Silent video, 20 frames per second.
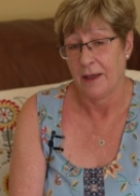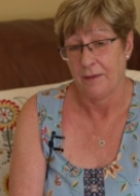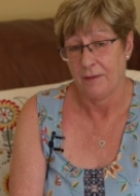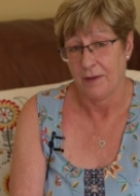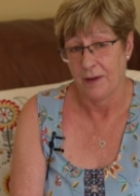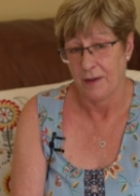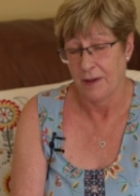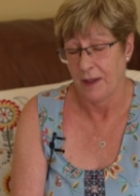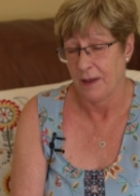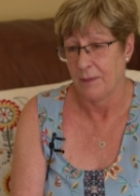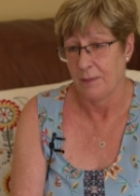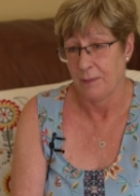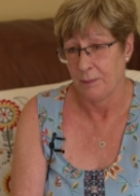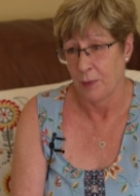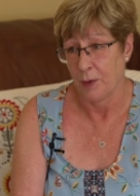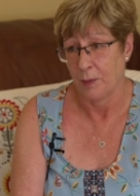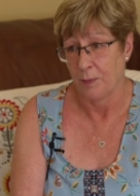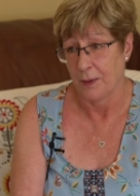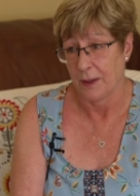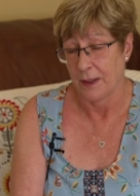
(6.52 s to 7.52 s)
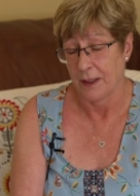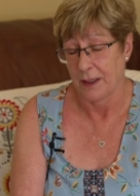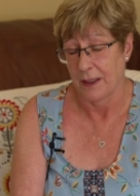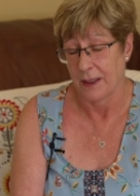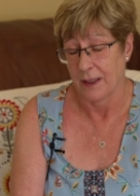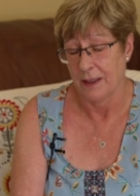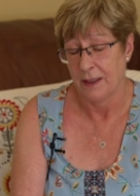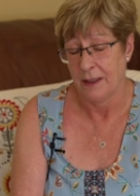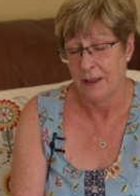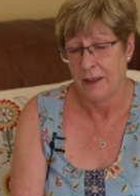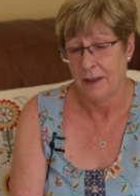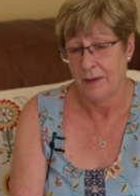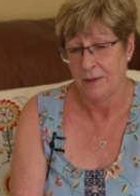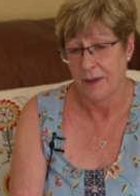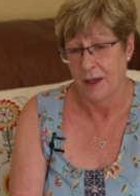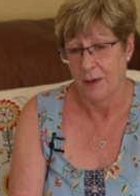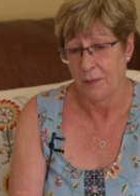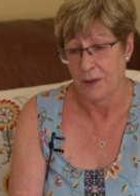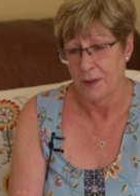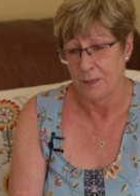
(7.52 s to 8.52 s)
everything publicly
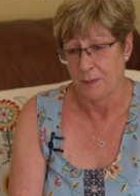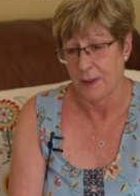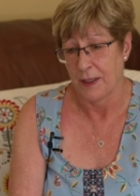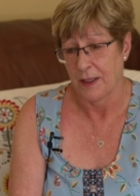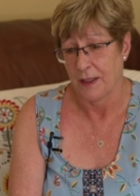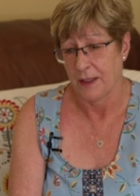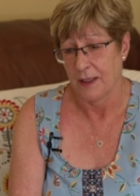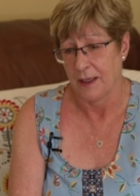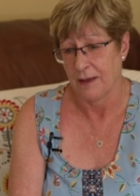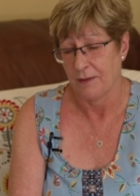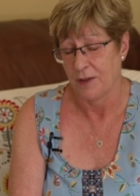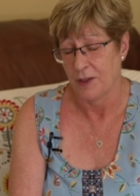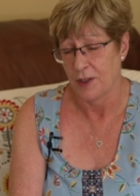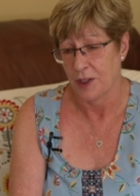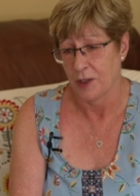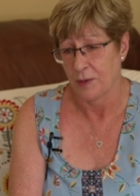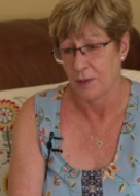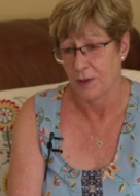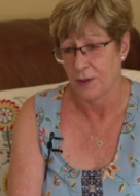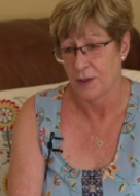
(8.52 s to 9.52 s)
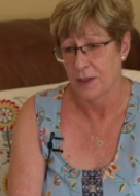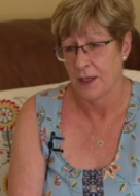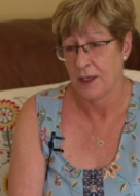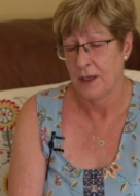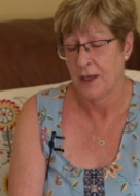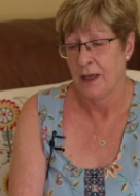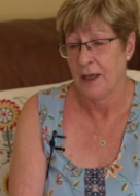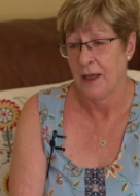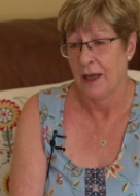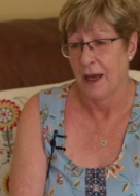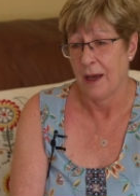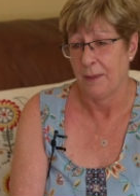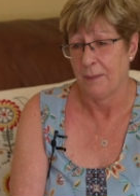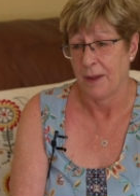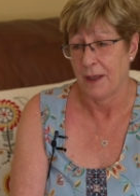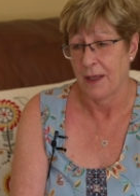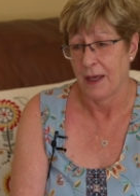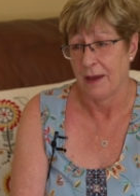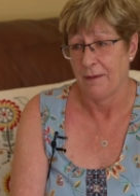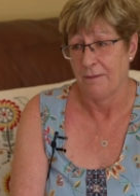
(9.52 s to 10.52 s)
that was being given to us, I
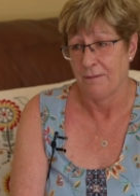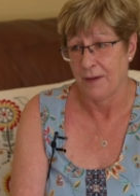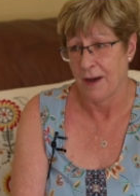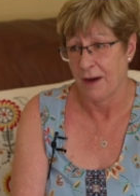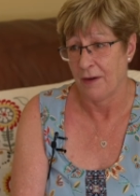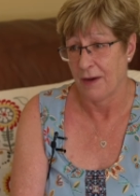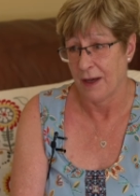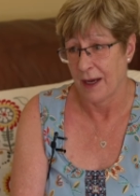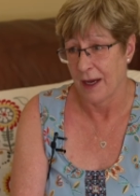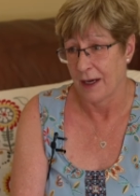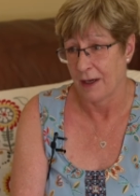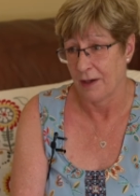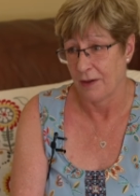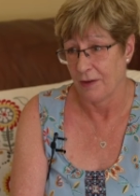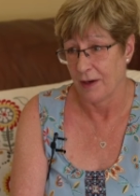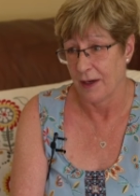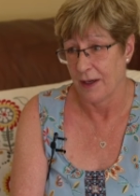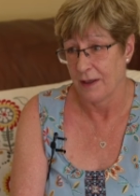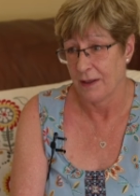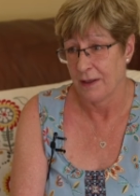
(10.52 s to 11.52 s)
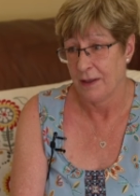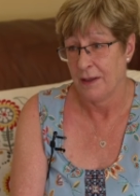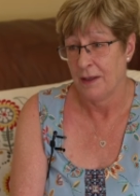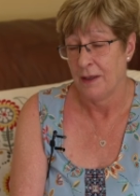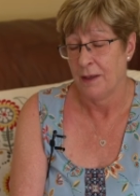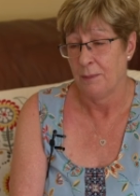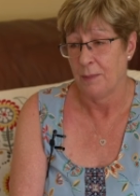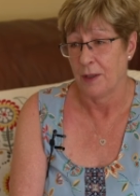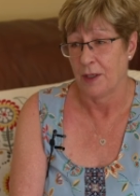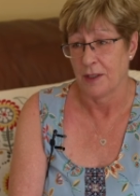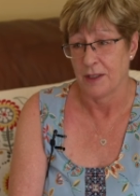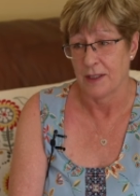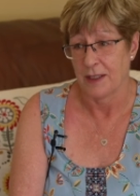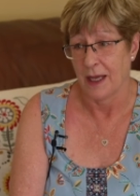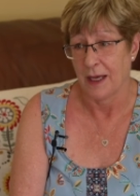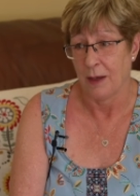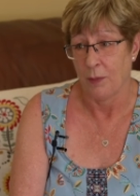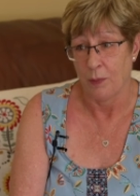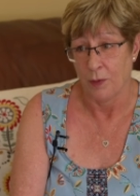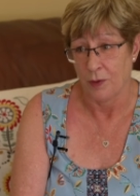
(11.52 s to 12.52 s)
became very angry because
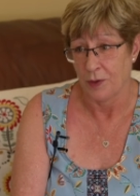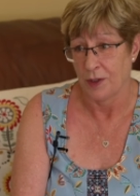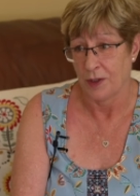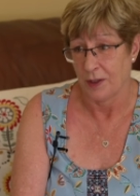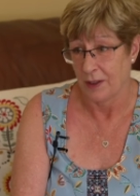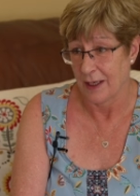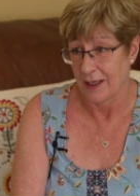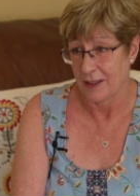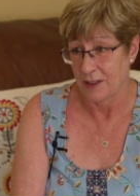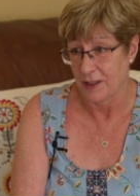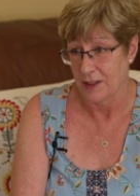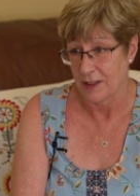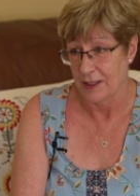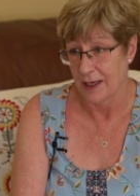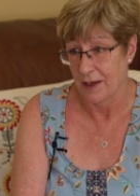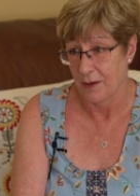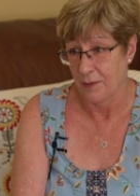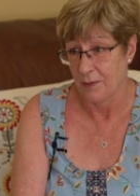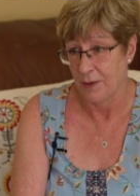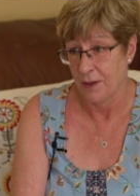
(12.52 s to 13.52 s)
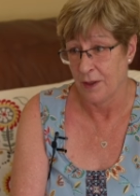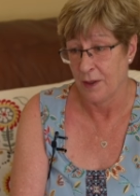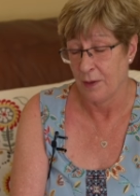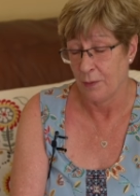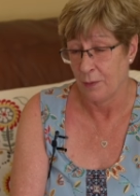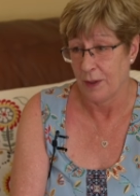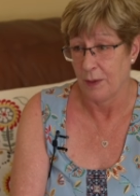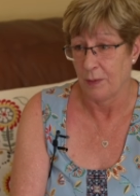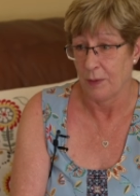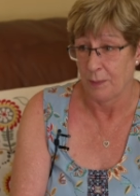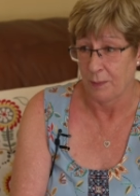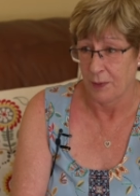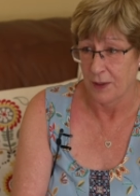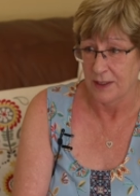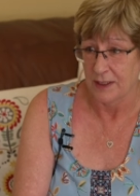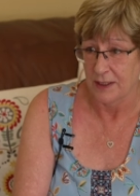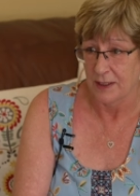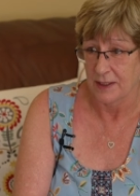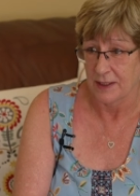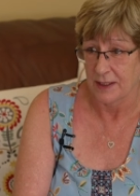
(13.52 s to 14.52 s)
they wouldn't let us out. We were
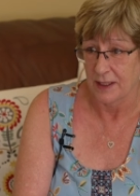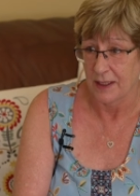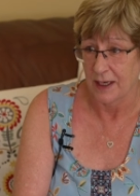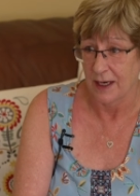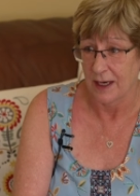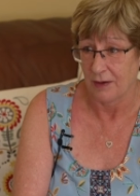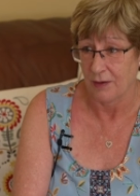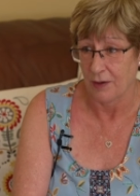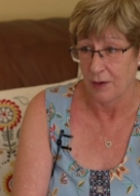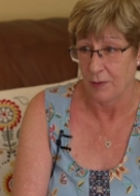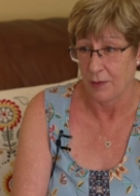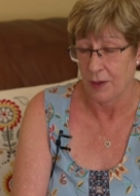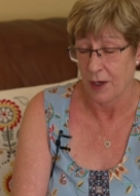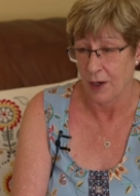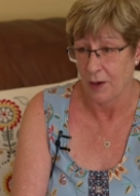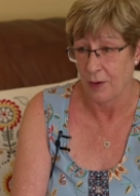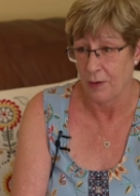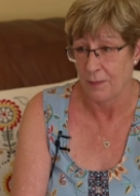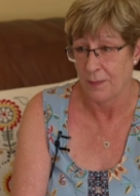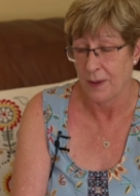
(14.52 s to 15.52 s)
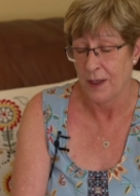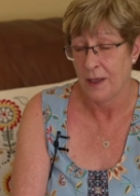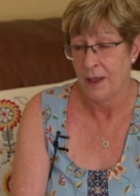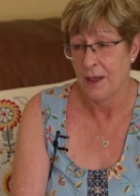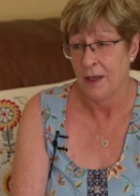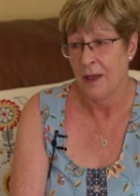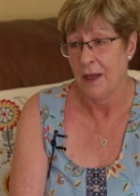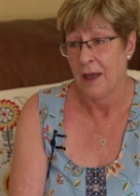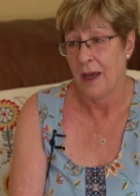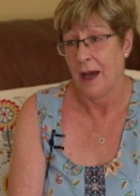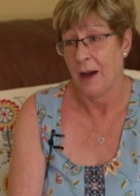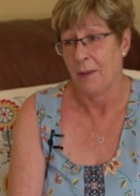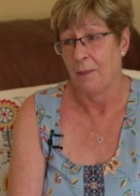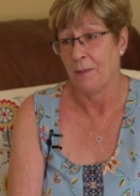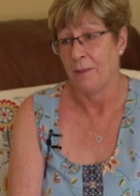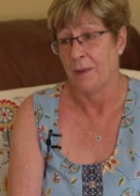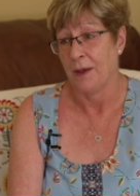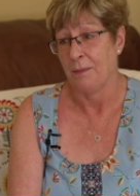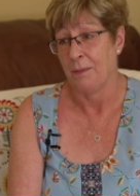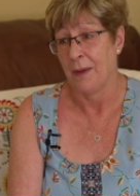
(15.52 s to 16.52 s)
prisoners in our own home,
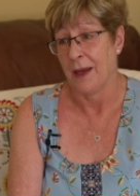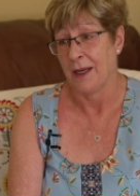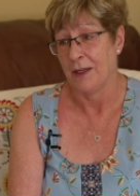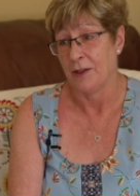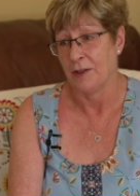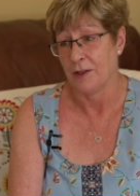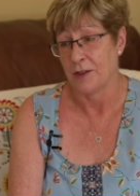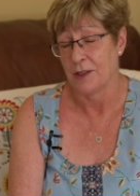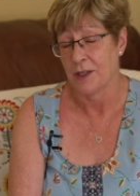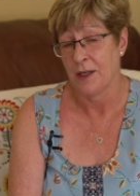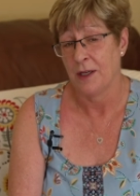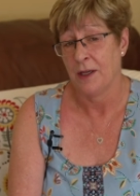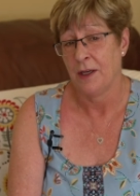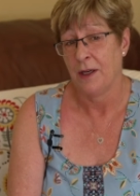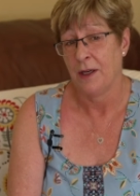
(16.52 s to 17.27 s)
and it